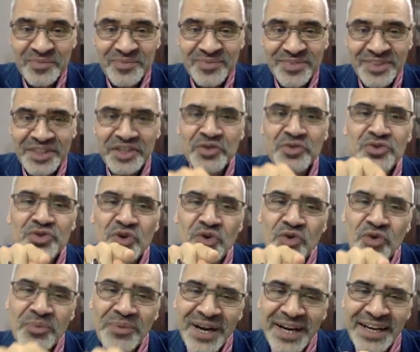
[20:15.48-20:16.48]
due
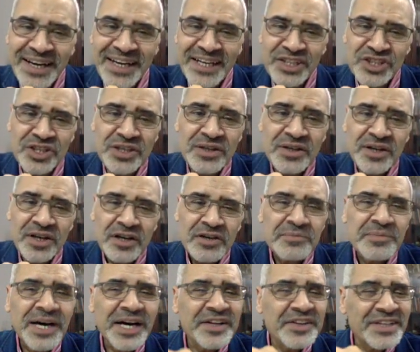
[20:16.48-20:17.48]
to migration
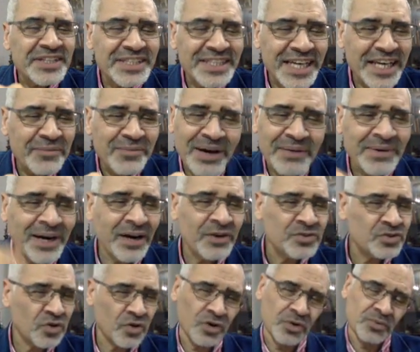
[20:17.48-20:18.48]
by the same
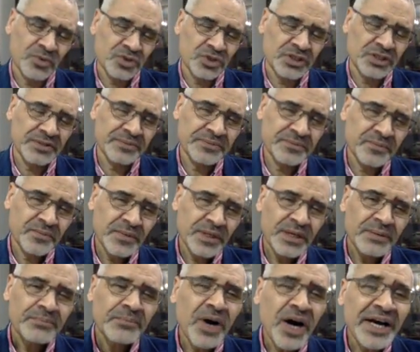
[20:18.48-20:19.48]
amount, almost
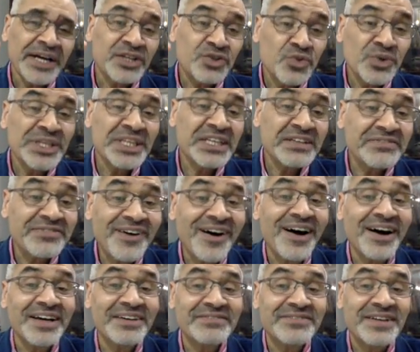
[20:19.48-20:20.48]
by
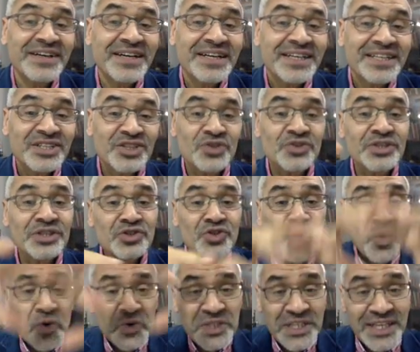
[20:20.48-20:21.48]
25. So the
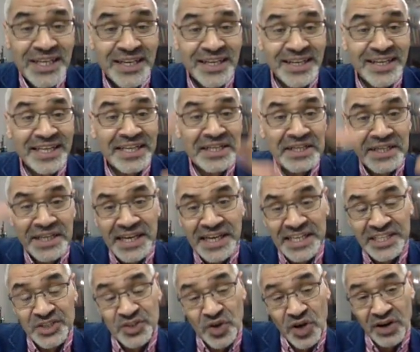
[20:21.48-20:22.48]
total
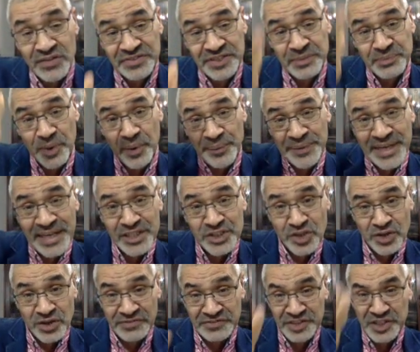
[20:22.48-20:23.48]
increase of the population
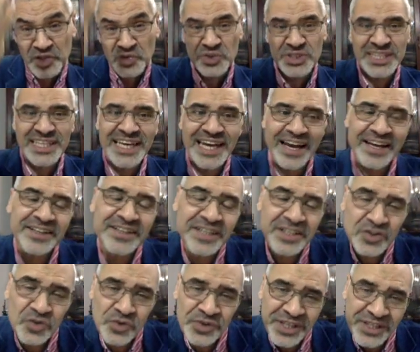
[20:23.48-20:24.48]
of New Zealand in
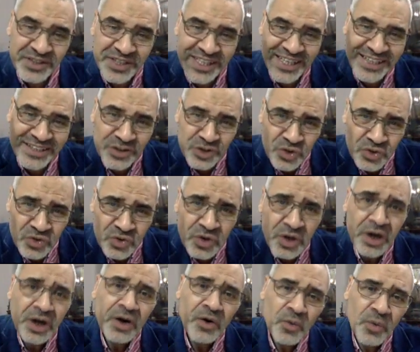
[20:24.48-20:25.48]
2002
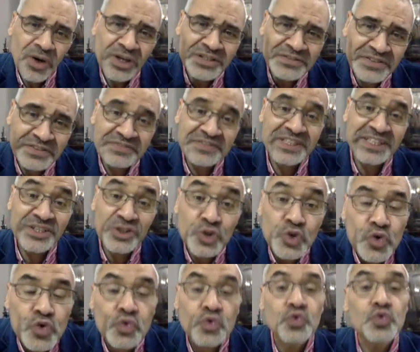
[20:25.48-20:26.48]
was
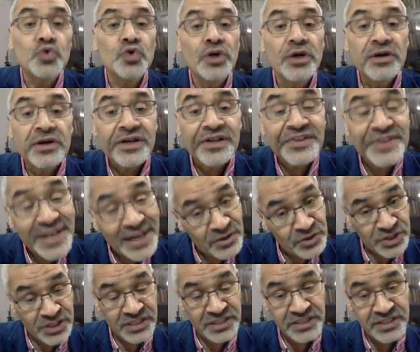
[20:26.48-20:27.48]

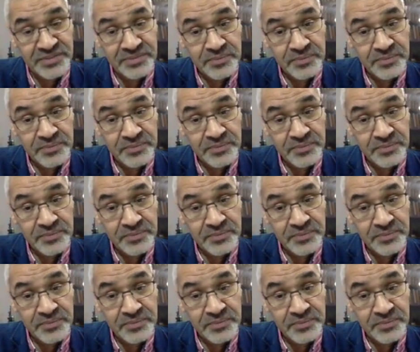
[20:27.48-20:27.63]
52,000.